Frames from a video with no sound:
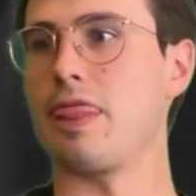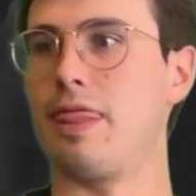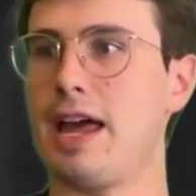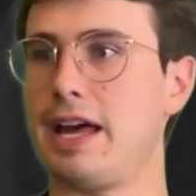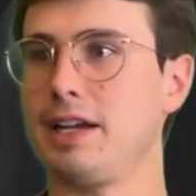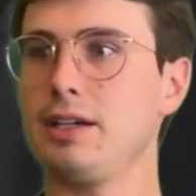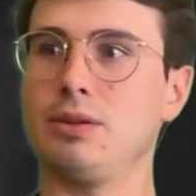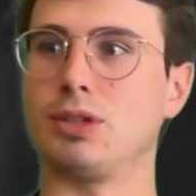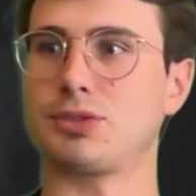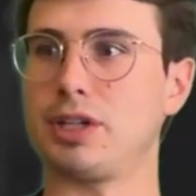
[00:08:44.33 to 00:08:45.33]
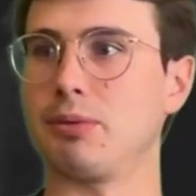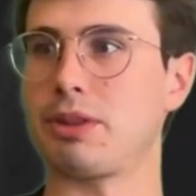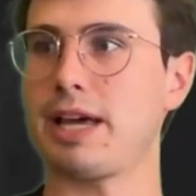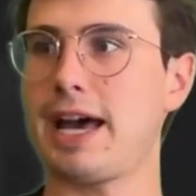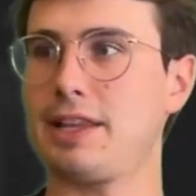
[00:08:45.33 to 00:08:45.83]
Then, once we're done
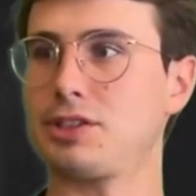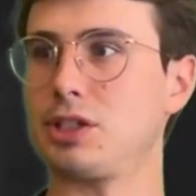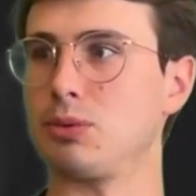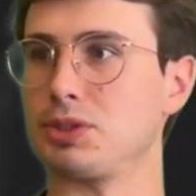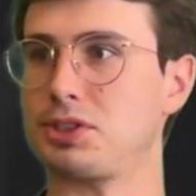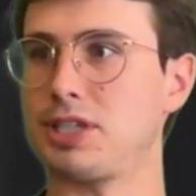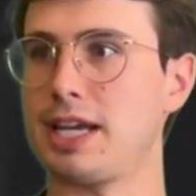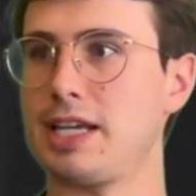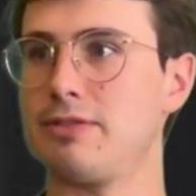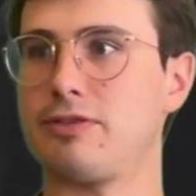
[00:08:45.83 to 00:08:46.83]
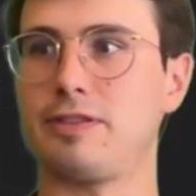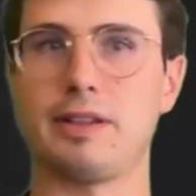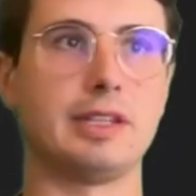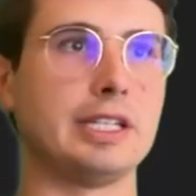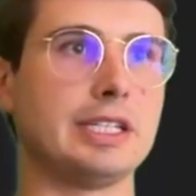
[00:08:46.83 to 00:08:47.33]
with that, so we'll save
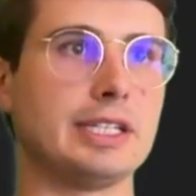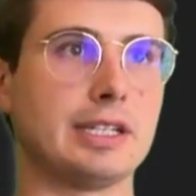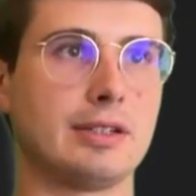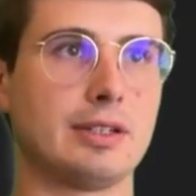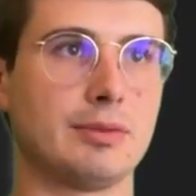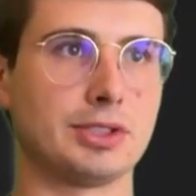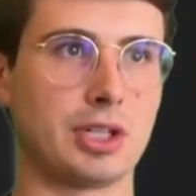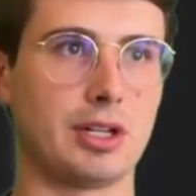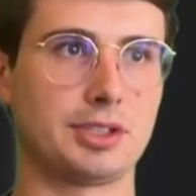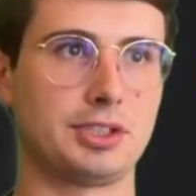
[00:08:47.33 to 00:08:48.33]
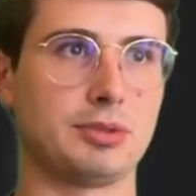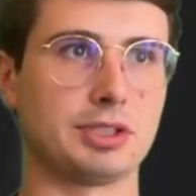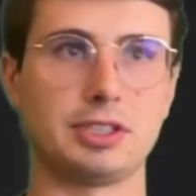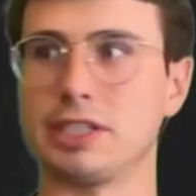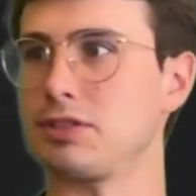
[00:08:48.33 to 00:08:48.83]
the results to a
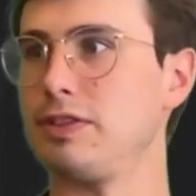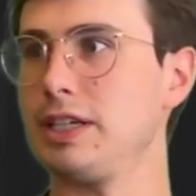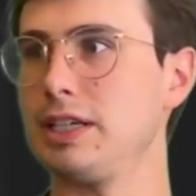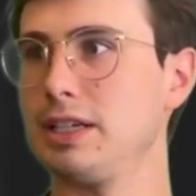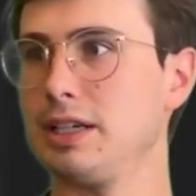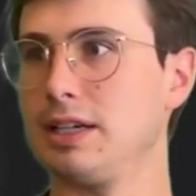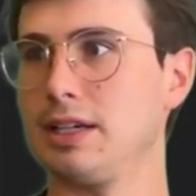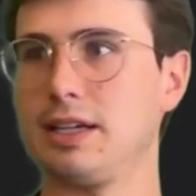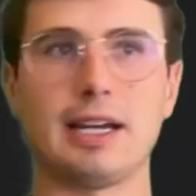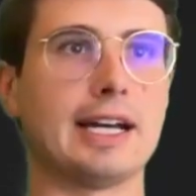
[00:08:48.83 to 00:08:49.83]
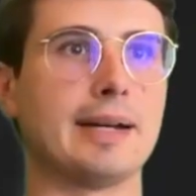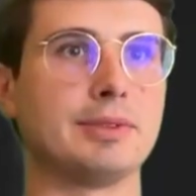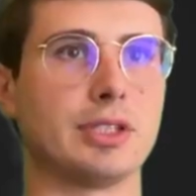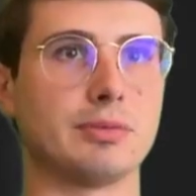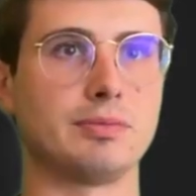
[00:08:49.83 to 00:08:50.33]
CSV. Um,
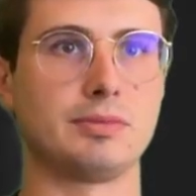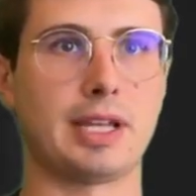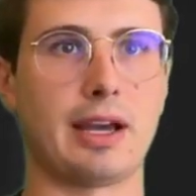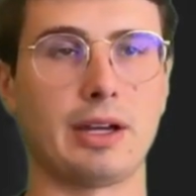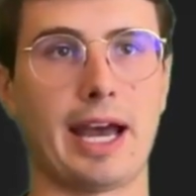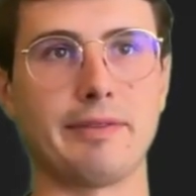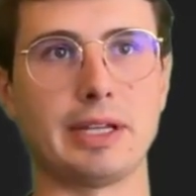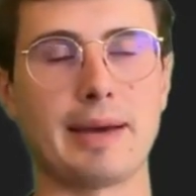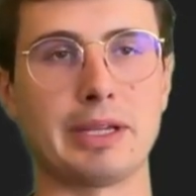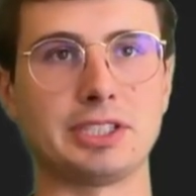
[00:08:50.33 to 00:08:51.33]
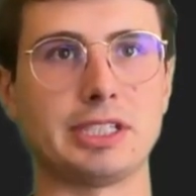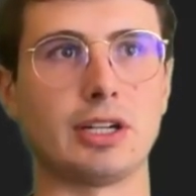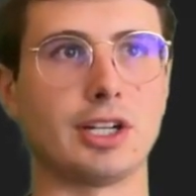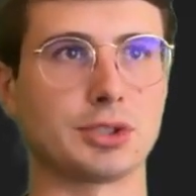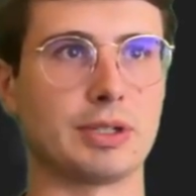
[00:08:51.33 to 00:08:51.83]
so have the MSE and
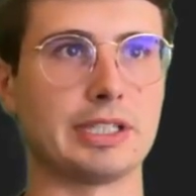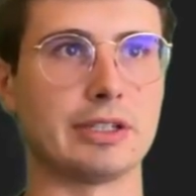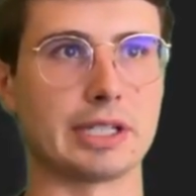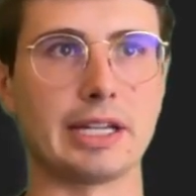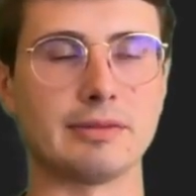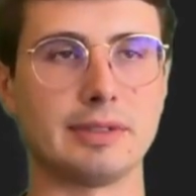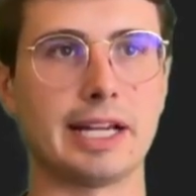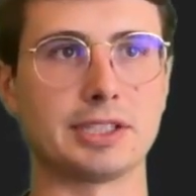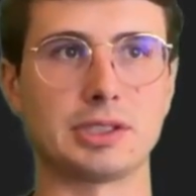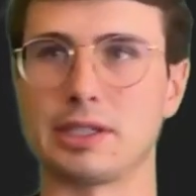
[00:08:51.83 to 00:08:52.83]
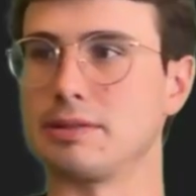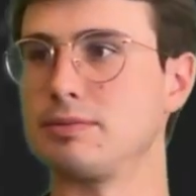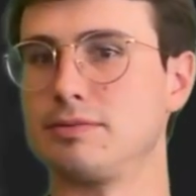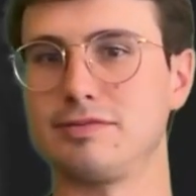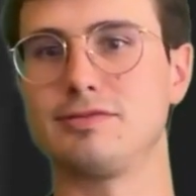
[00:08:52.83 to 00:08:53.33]
R squared, you know, again, that's uh,
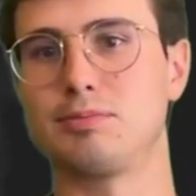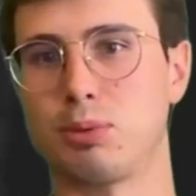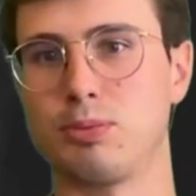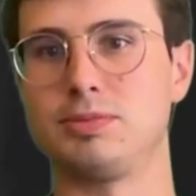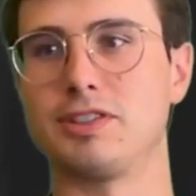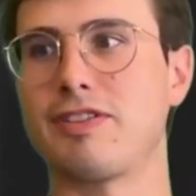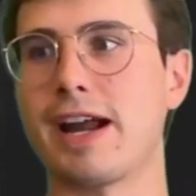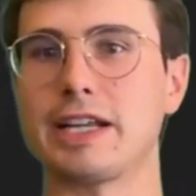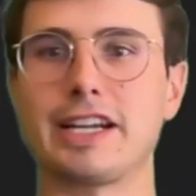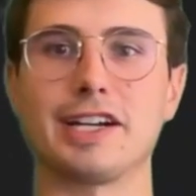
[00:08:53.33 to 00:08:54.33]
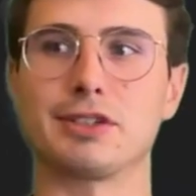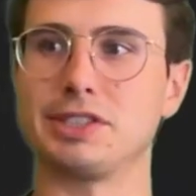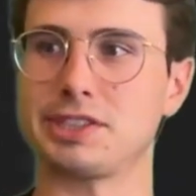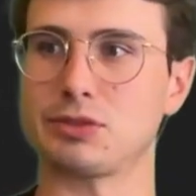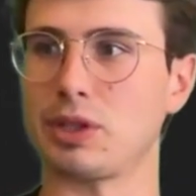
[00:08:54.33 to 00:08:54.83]
defining
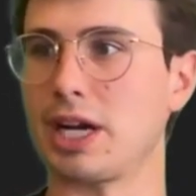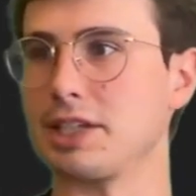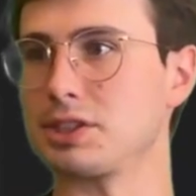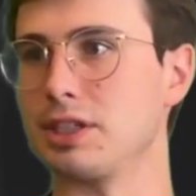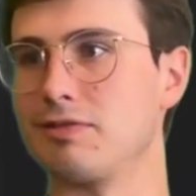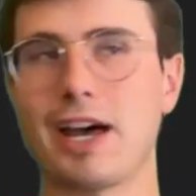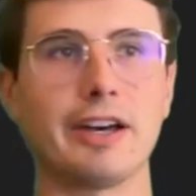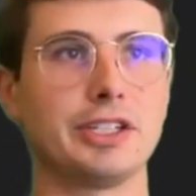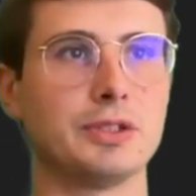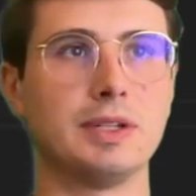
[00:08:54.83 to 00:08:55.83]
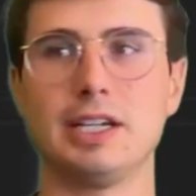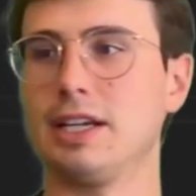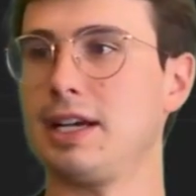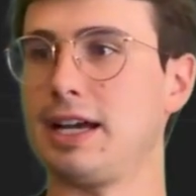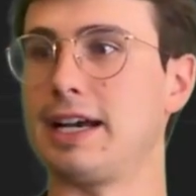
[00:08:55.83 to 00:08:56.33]
characteristics, whether or not it's a good value.
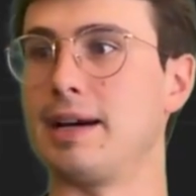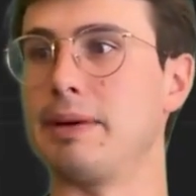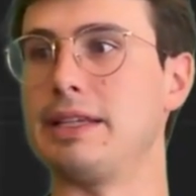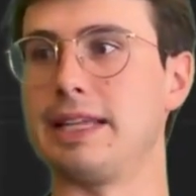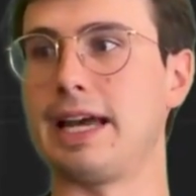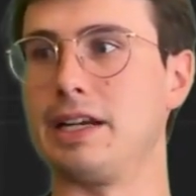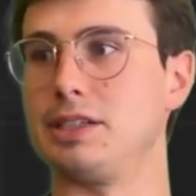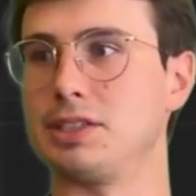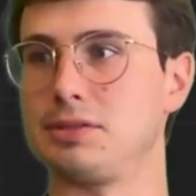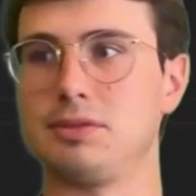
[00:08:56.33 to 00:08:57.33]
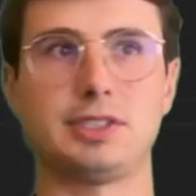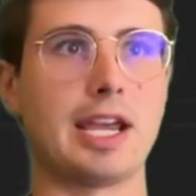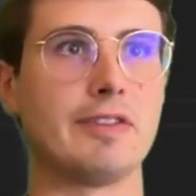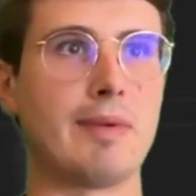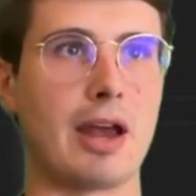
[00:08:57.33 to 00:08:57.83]
Um, and then just
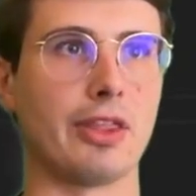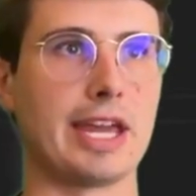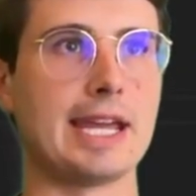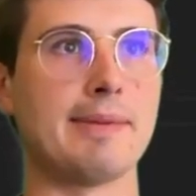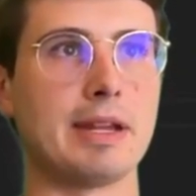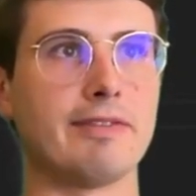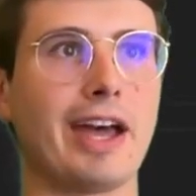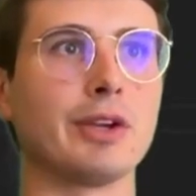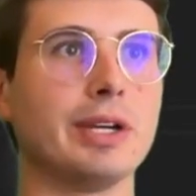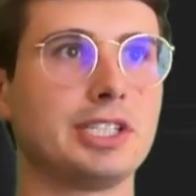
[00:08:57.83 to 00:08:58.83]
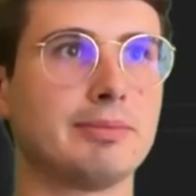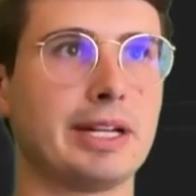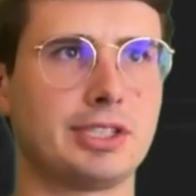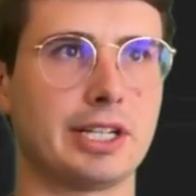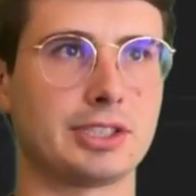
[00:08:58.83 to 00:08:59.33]
save the model name and evaluation
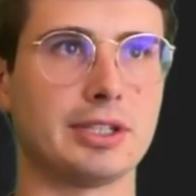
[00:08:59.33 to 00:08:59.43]
metrics.